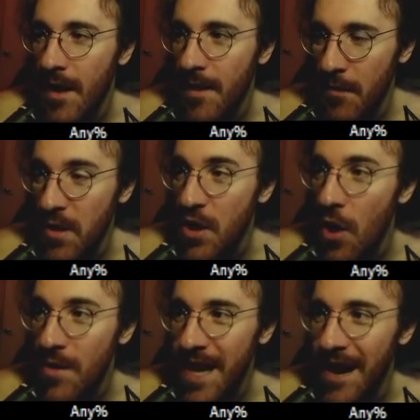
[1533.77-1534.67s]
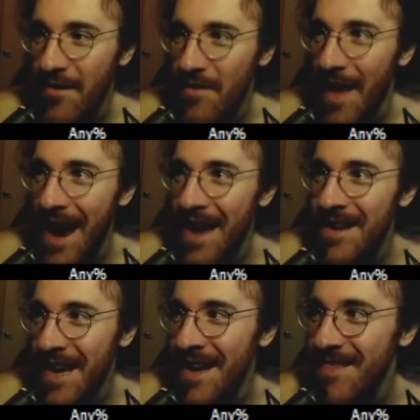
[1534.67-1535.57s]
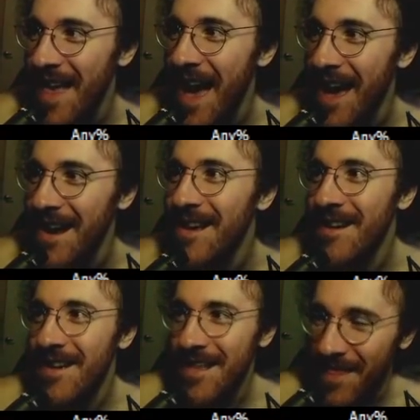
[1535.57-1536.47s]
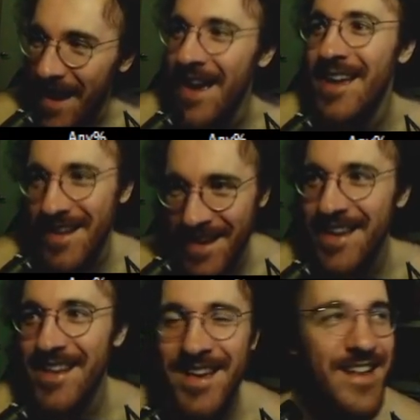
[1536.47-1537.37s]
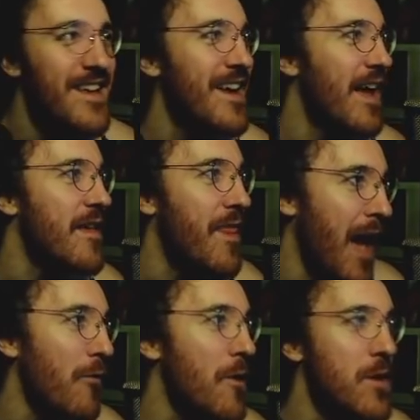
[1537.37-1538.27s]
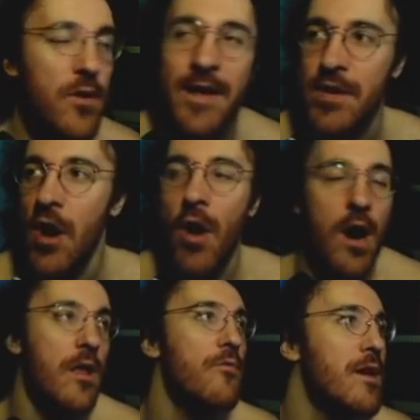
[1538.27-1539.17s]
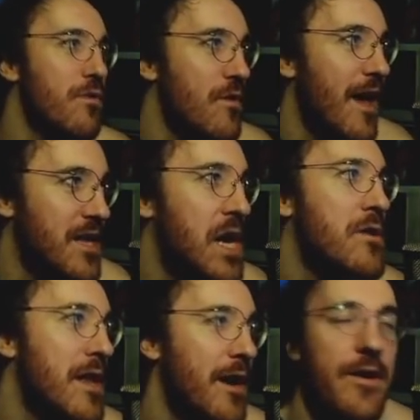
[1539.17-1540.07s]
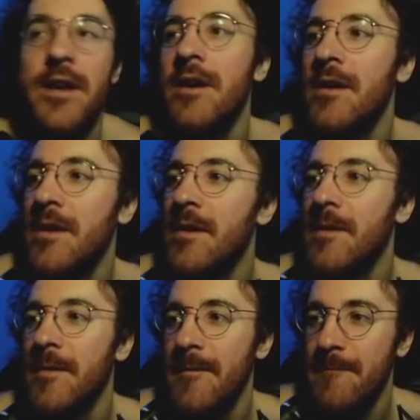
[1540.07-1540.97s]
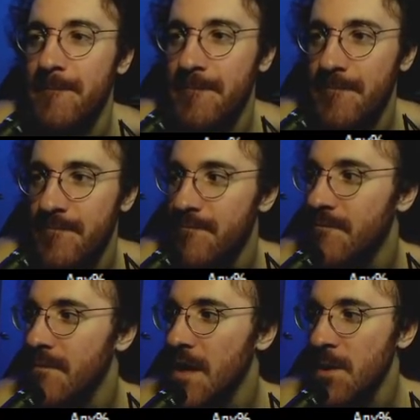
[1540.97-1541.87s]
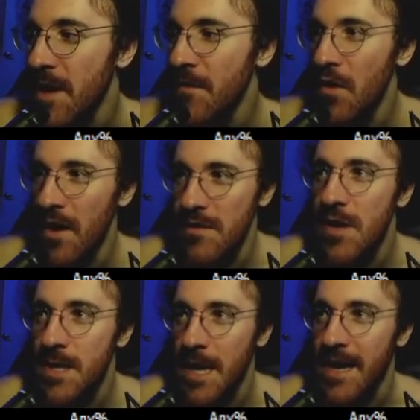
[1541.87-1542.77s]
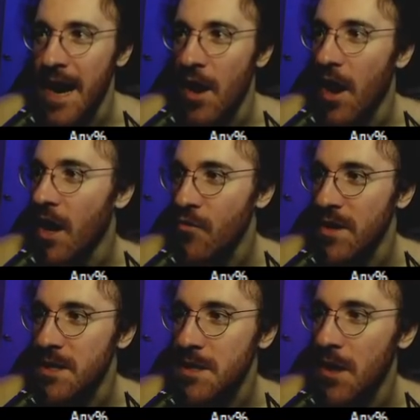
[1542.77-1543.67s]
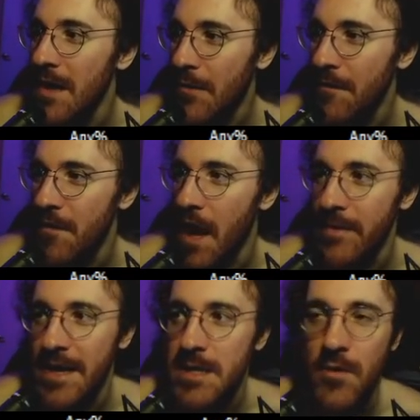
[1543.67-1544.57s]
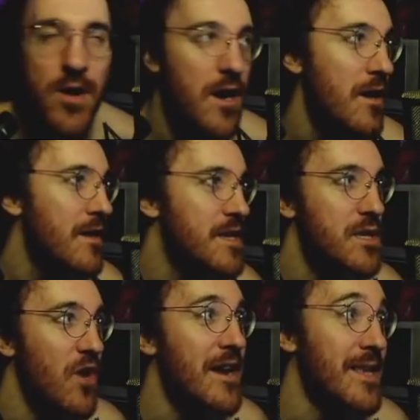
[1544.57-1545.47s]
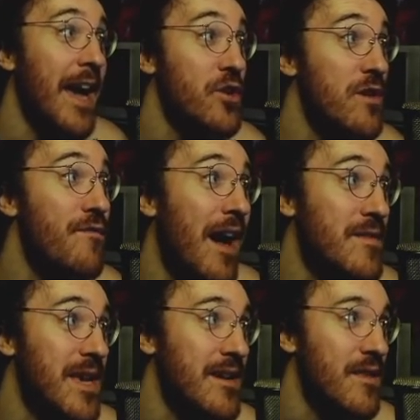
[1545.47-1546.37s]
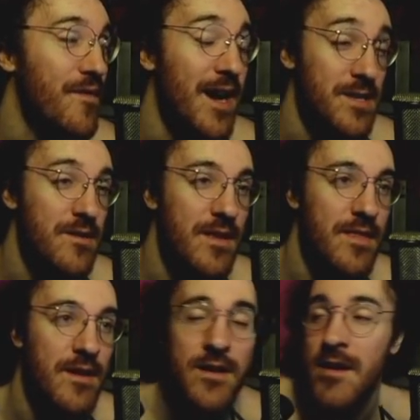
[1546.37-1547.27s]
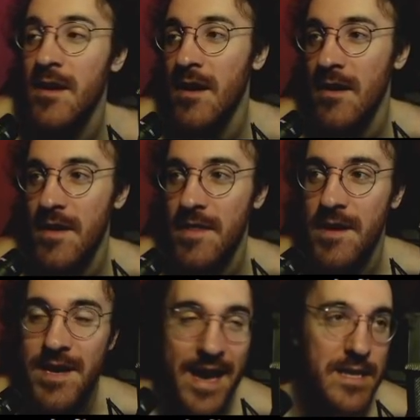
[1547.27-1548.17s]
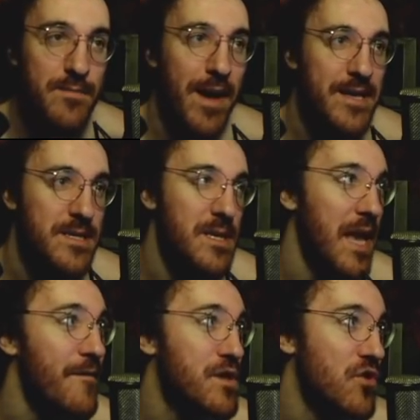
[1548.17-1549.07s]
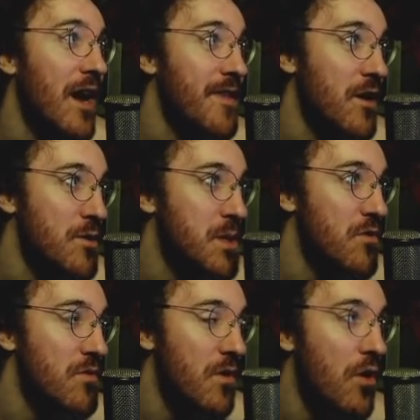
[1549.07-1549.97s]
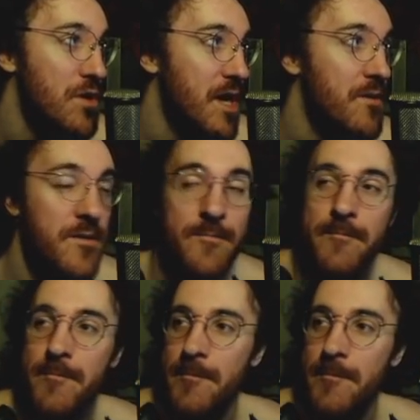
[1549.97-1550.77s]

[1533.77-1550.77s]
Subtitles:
And then we go down, land, hit that, hit, and then that way we don't have to go all the way through that tunnel area. So even though it looks like kind of awkward and slow that we flop against the wall, this strat is actually 5 seconds faster than the next best safe strat that goes through the whole tunnel.